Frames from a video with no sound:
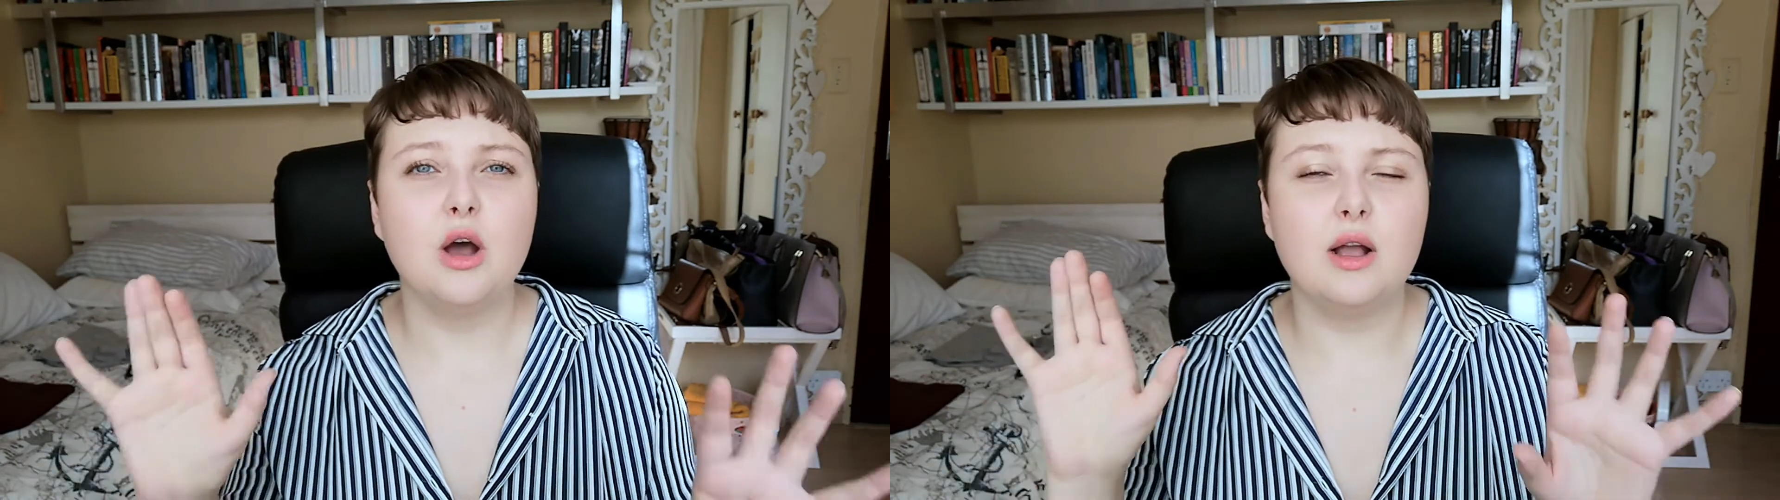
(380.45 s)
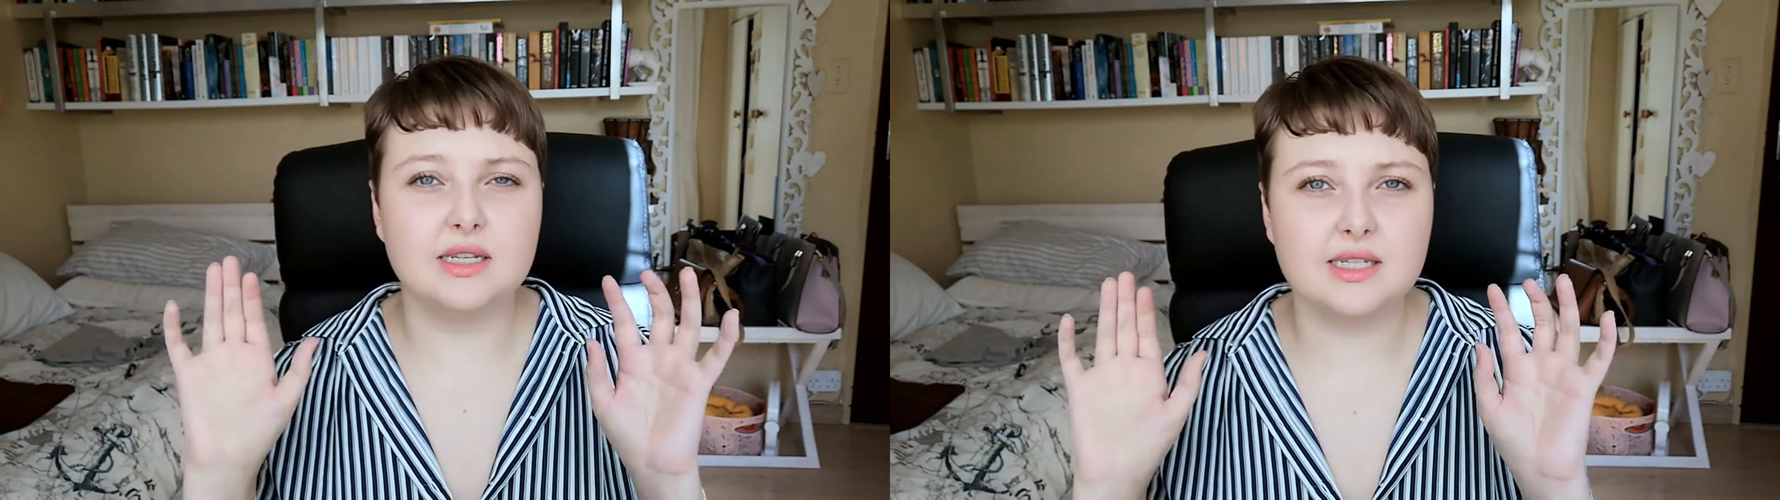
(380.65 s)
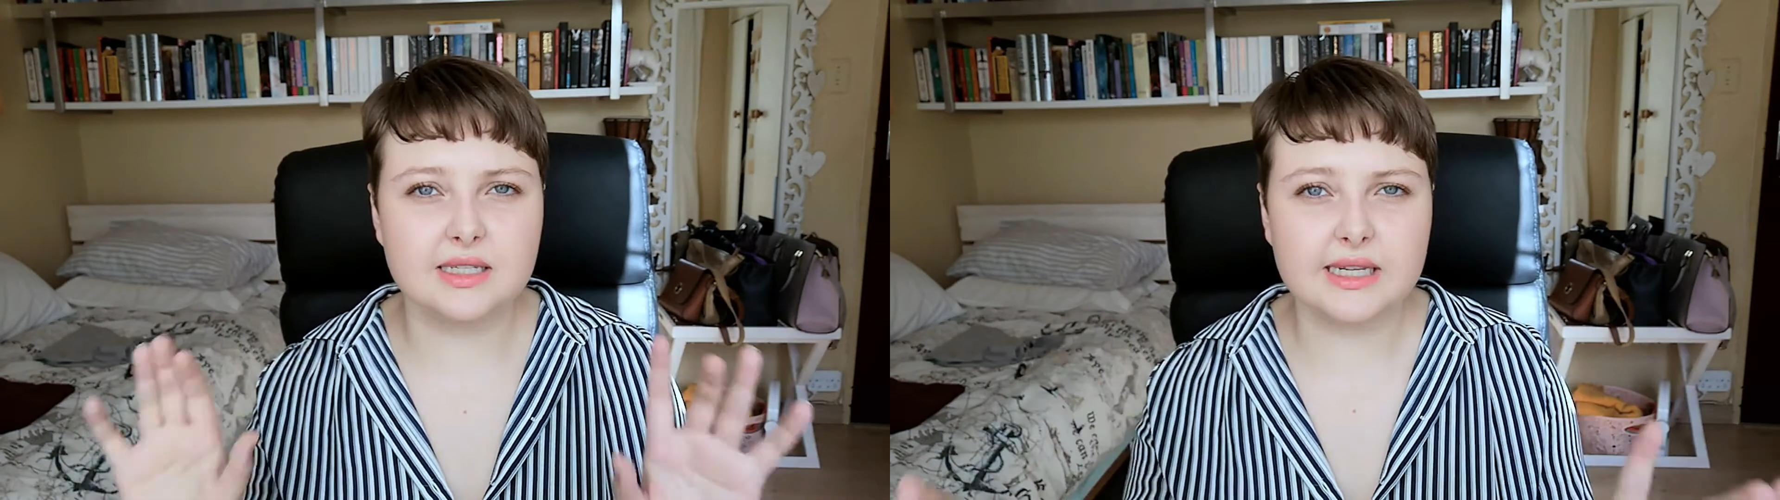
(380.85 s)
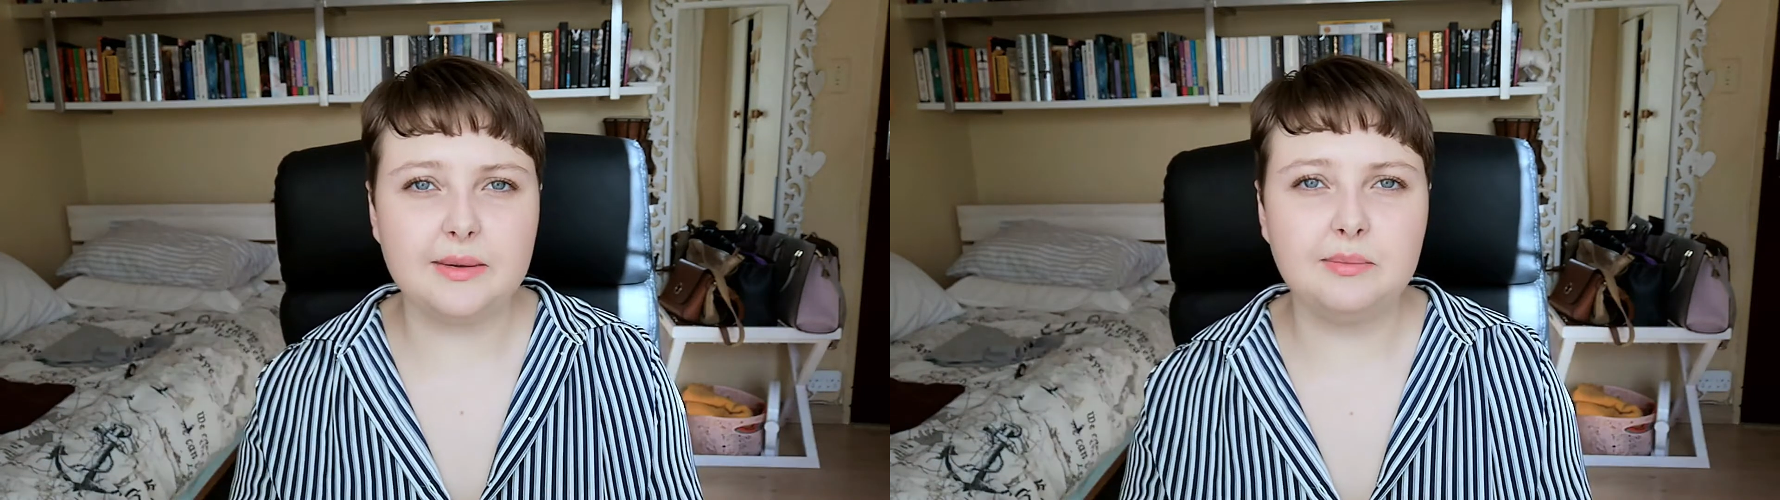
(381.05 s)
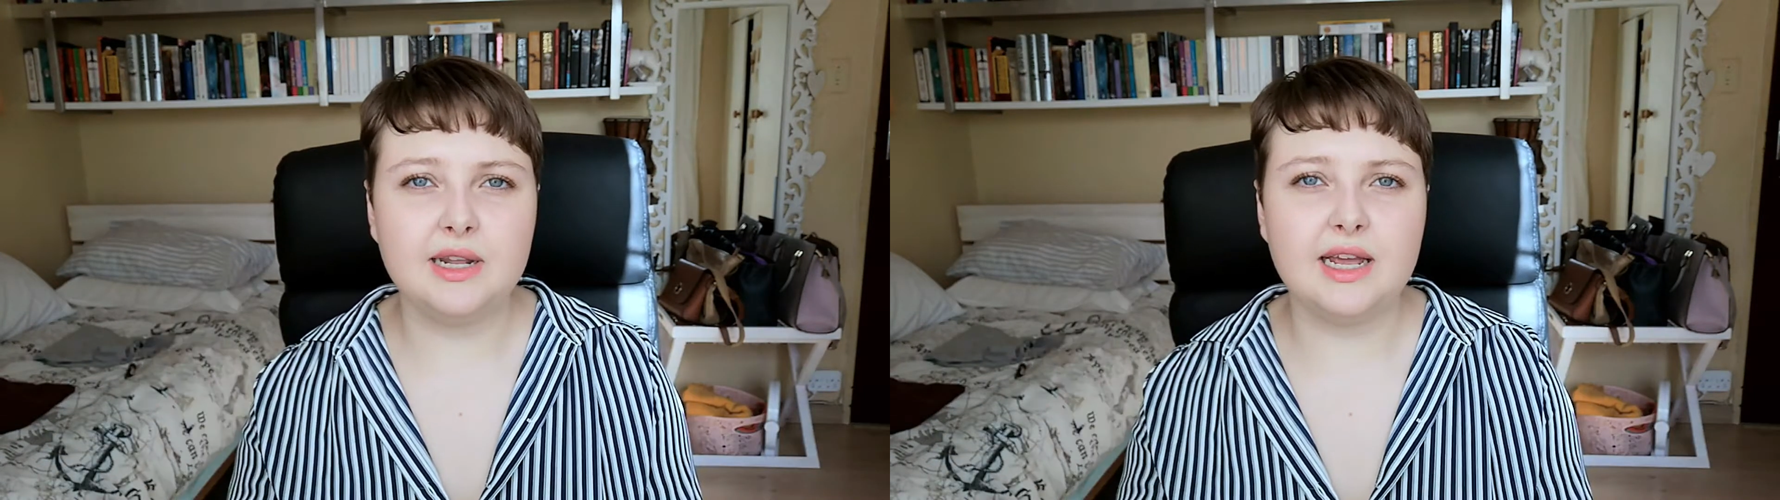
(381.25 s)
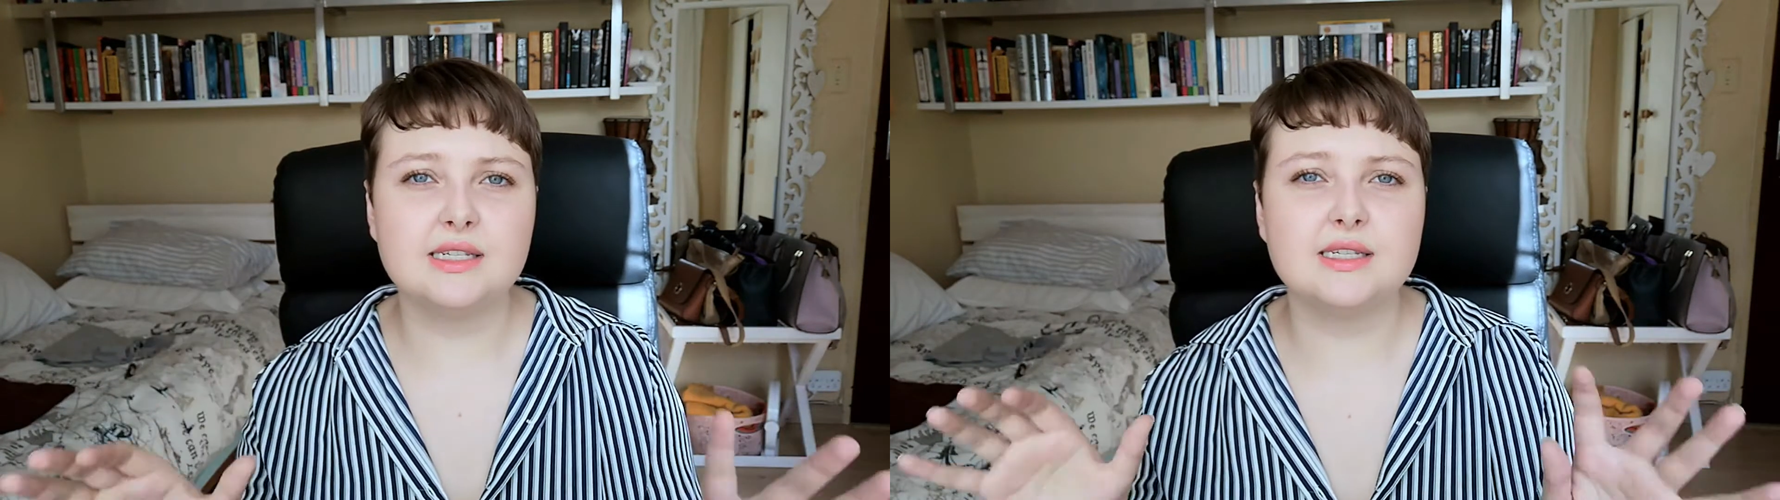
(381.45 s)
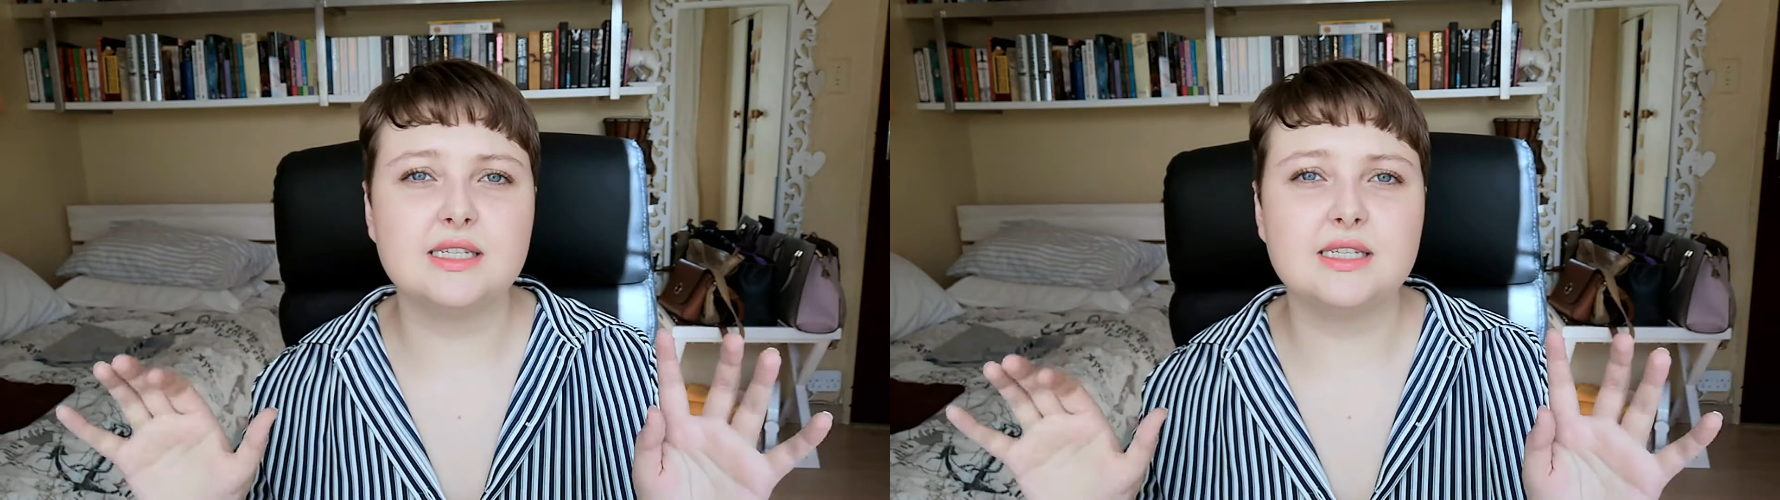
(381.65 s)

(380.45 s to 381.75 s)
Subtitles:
in the same place,